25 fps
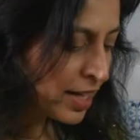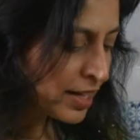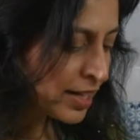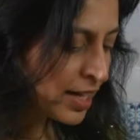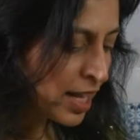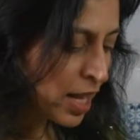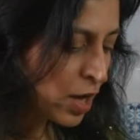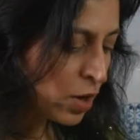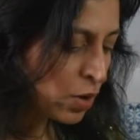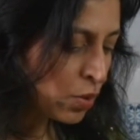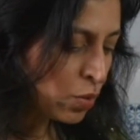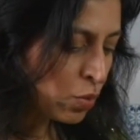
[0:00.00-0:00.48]

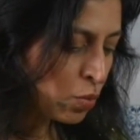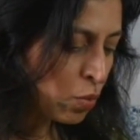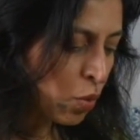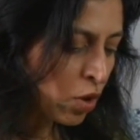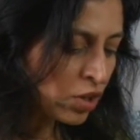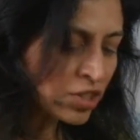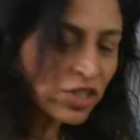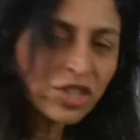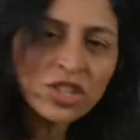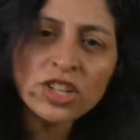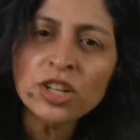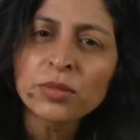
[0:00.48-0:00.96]
Now,
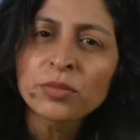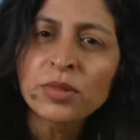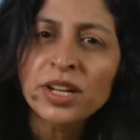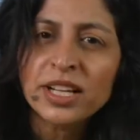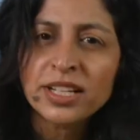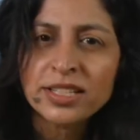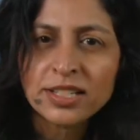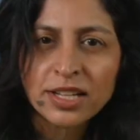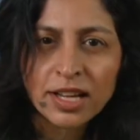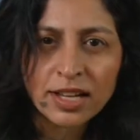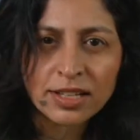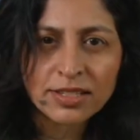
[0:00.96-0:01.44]
what
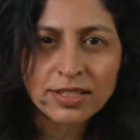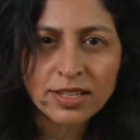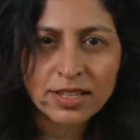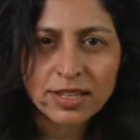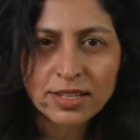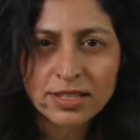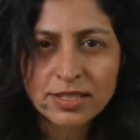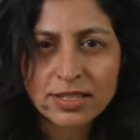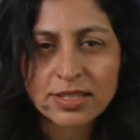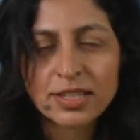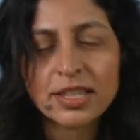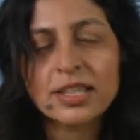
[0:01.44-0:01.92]
turmeric does
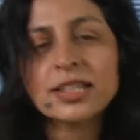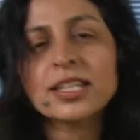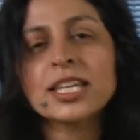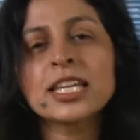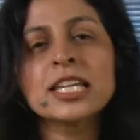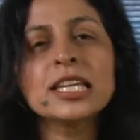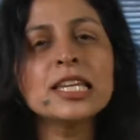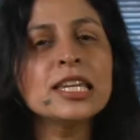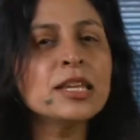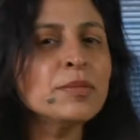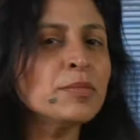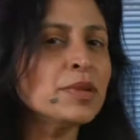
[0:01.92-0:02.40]
is it
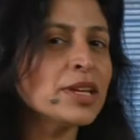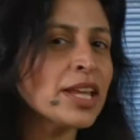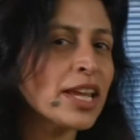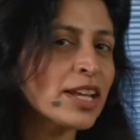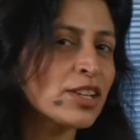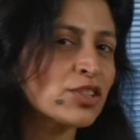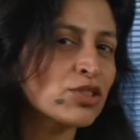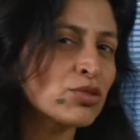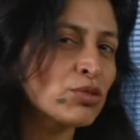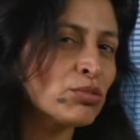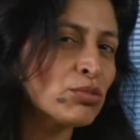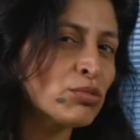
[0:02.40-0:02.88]

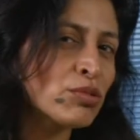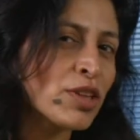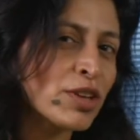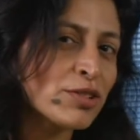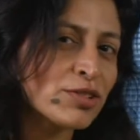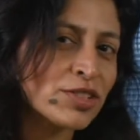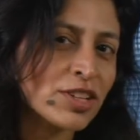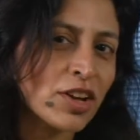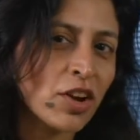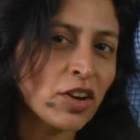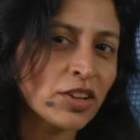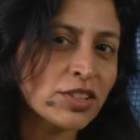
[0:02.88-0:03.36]
eliminates all
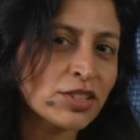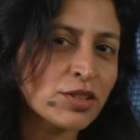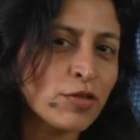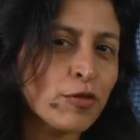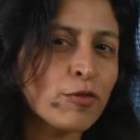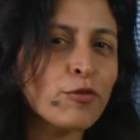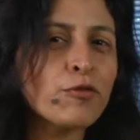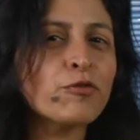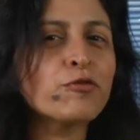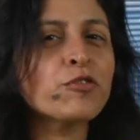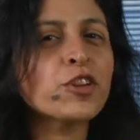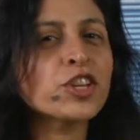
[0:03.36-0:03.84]
those kinds of
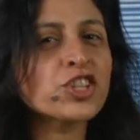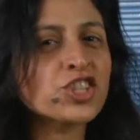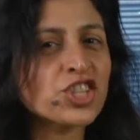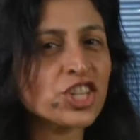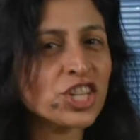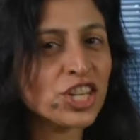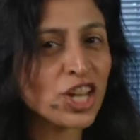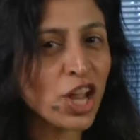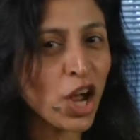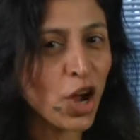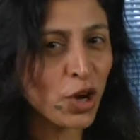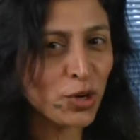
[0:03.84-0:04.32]

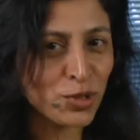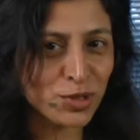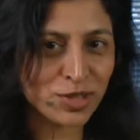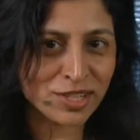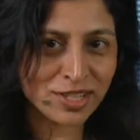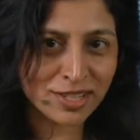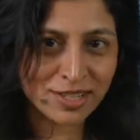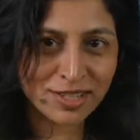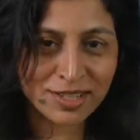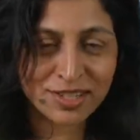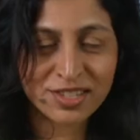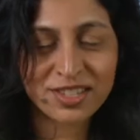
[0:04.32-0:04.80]
fishy
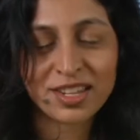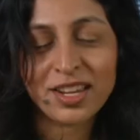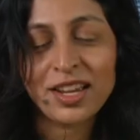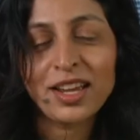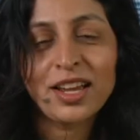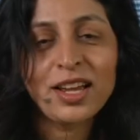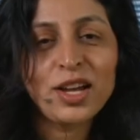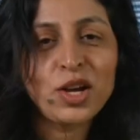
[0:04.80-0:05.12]
odours